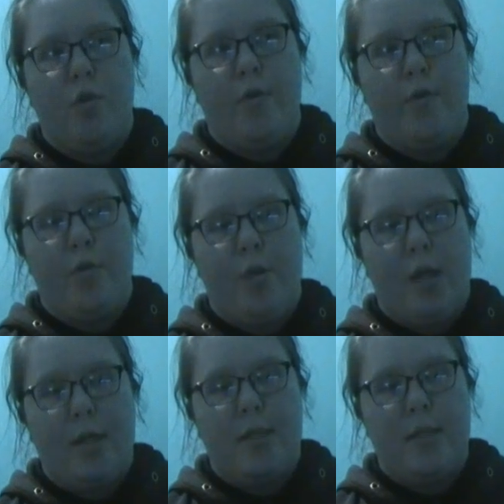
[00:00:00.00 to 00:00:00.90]
more of the
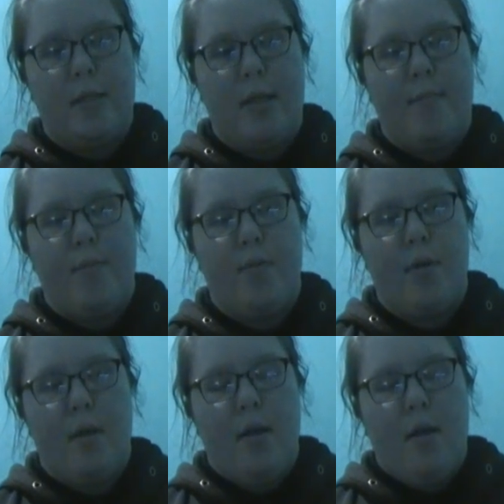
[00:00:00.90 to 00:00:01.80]
reluctant type,
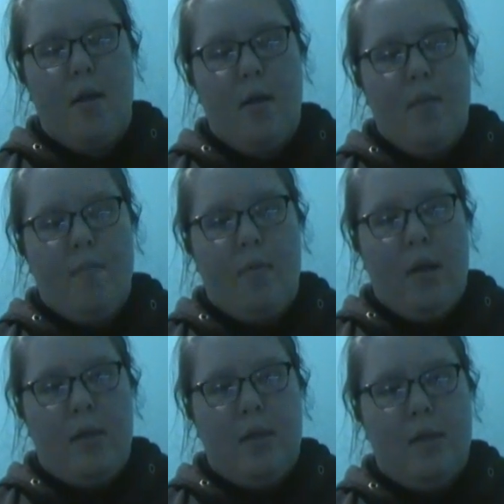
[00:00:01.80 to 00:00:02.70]

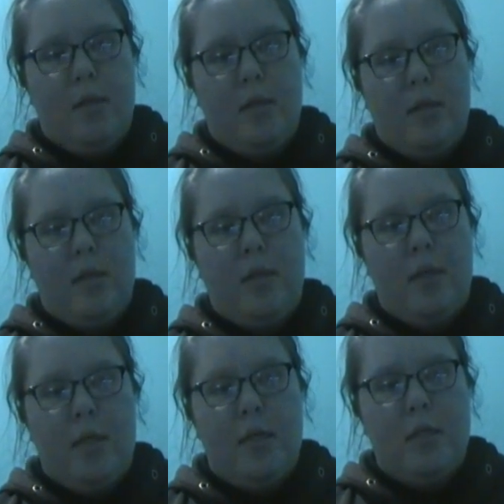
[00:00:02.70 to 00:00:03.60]
but
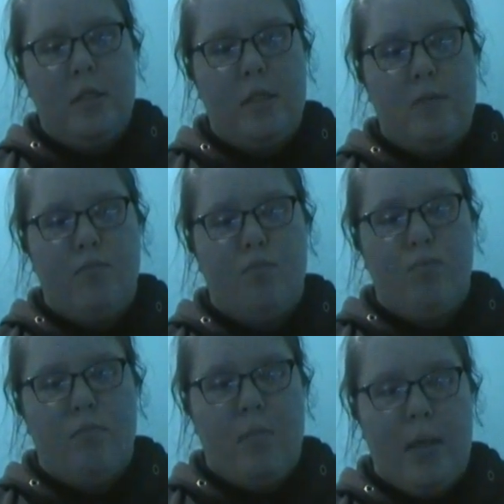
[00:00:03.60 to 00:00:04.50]
he is
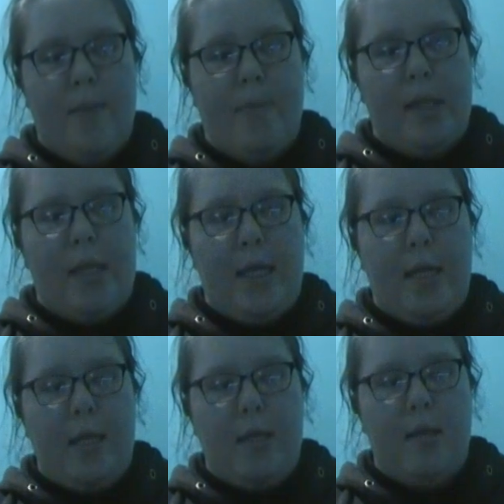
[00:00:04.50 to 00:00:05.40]

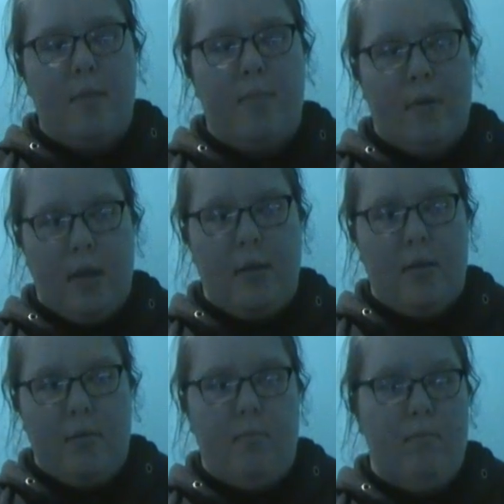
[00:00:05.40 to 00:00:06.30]
manipulated by
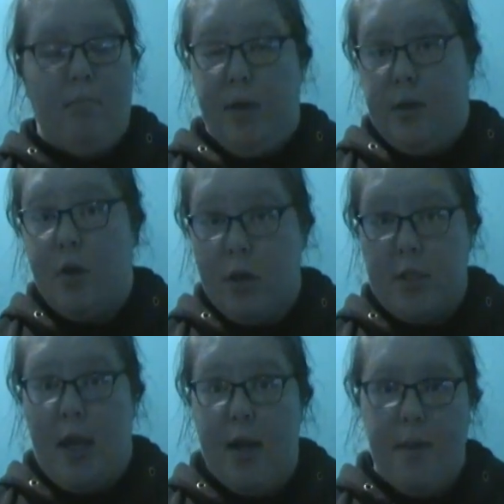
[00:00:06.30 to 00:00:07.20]
the
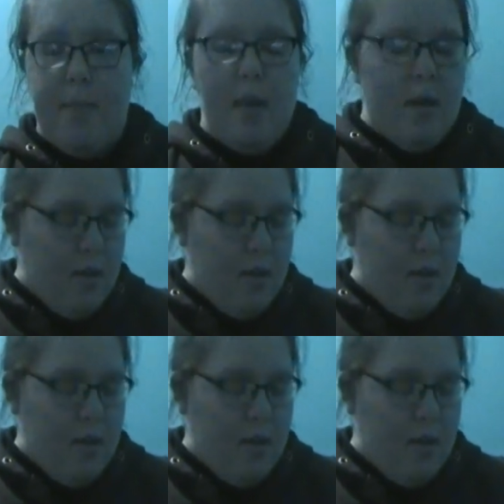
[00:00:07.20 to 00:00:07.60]
dark side.